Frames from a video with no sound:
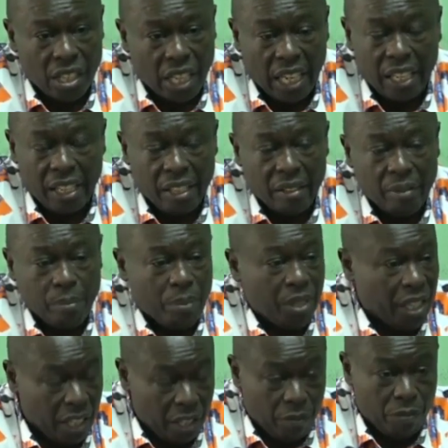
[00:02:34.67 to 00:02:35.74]
I
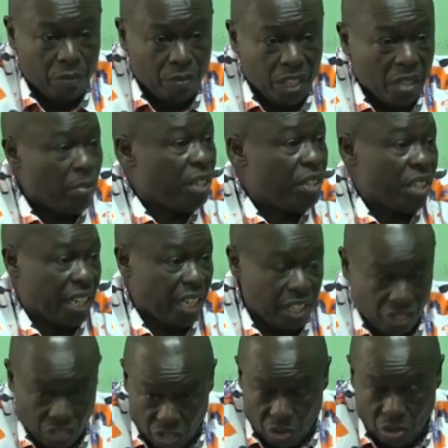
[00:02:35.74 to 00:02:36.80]
believe they made the right
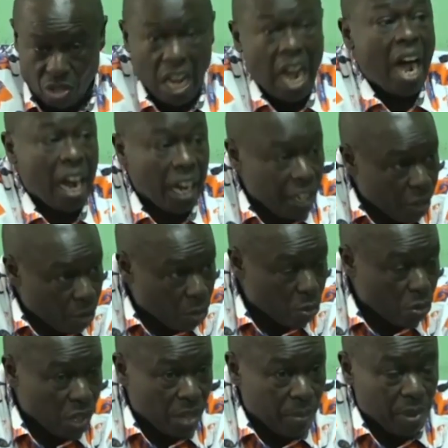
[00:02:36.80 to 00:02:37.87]
decision, I
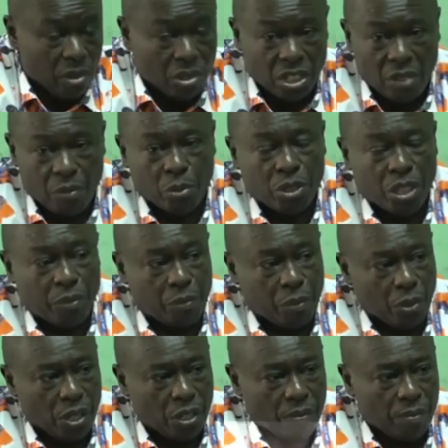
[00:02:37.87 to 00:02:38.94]
included because I voted
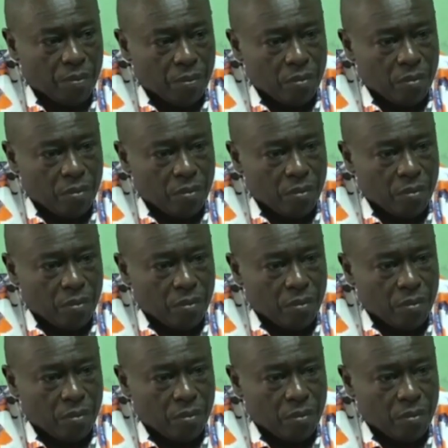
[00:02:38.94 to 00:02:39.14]
for him.